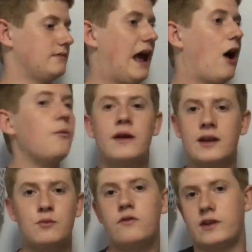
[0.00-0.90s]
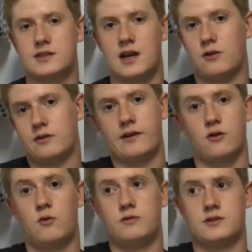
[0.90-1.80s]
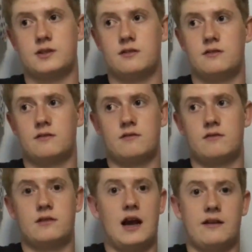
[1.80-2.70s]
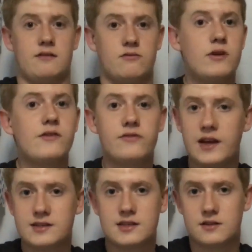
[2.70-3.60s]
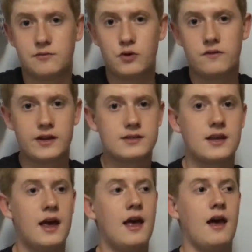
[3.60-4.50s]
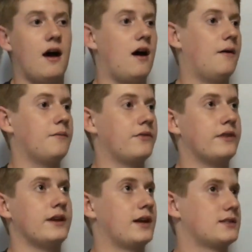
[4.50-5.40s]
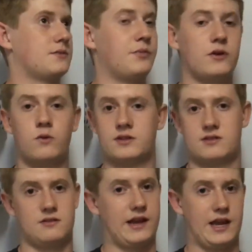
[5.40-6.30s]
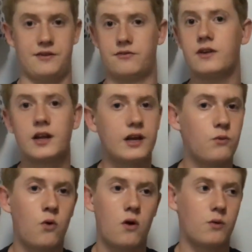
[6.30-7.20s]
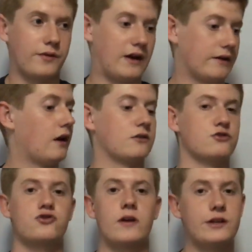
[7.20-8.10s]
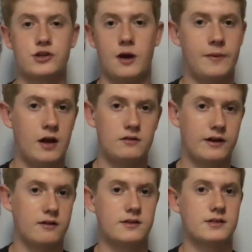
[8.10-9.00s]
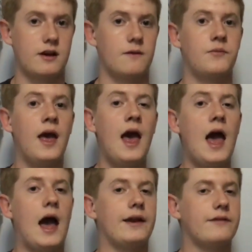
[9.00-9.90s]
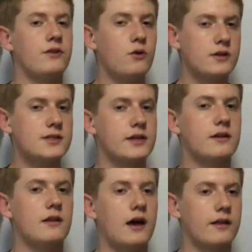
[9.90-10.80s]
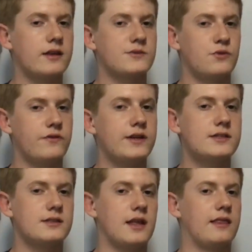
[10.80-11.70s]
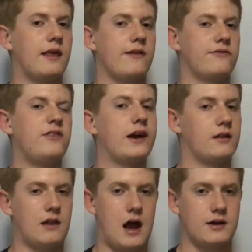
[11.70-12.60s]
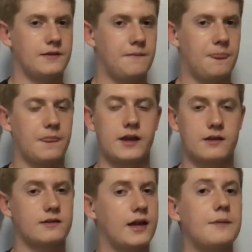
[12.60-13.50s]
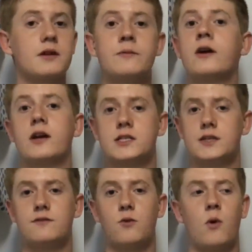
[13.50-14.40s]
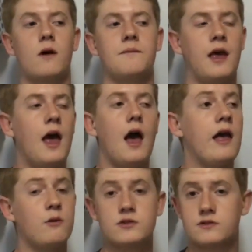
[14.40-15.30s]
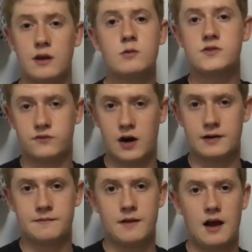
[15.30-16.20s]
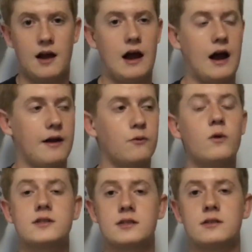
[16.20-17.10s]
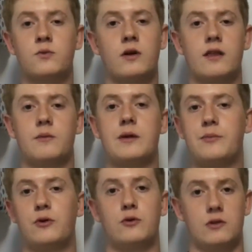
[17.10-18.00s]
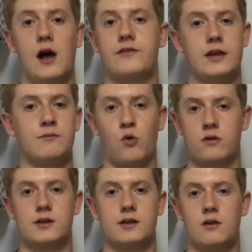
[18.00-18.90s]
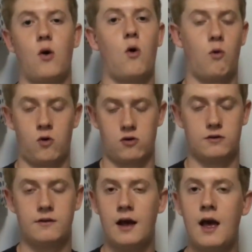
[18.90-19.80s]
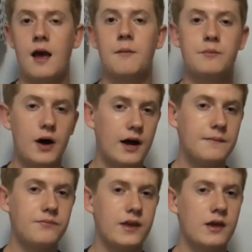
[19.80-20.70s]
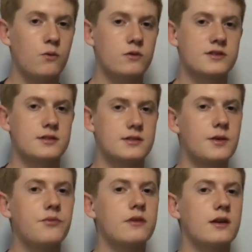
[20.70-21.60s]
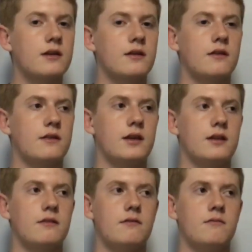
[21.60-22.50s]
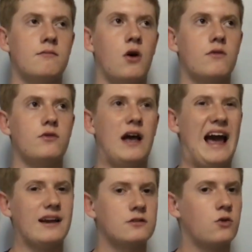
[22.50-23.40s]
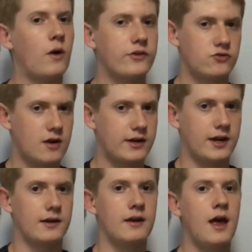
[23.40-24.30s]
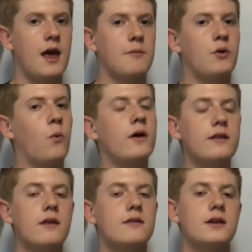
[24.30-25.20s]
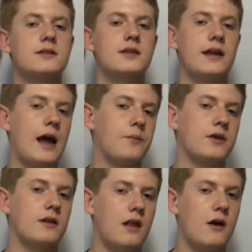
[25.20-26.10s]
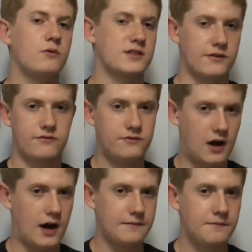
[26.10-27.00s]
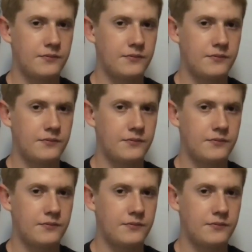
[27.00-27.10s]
how many movies now? They're almost got 3 phases of movies. The next big one's like Infinity War. We got Doctor Strange coming out later this year. And I've noticed in a lot of these movies that they fight a lot. Like Captain America Civil War, it was fun. I wasn't one of the people who loved it more than the whole world, but it was something that Marvel hadn't quite tried yet. But one of the things that happened a lot was they fought.